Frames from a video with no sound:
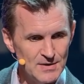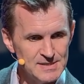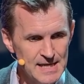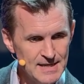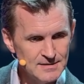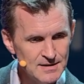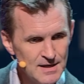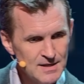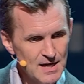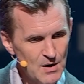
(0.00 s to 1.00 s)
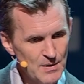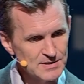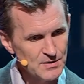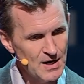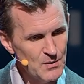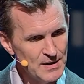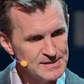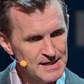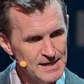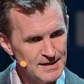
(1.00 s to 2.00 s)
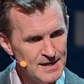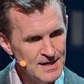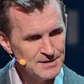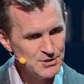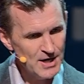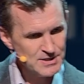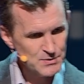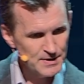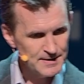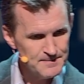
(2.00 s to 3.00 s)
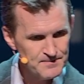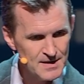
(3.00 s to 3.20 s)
Said Yahweh, so Yahweh said to Joshua,